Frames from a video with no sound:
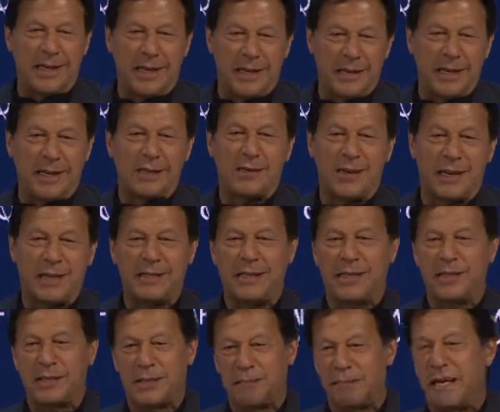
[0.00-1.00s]

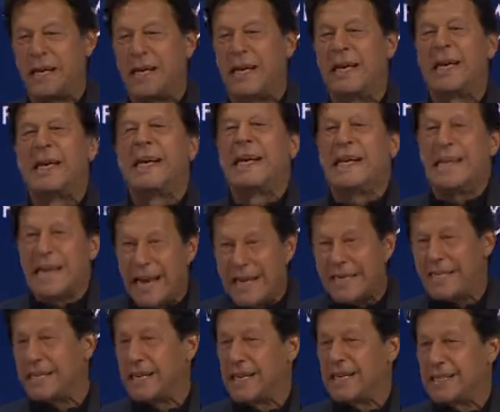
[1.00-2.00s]
industrialization by
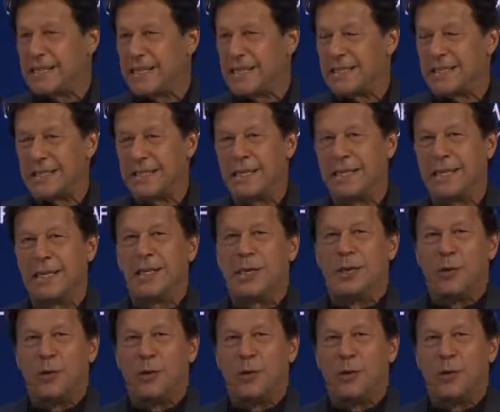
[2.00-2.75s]
nationalization.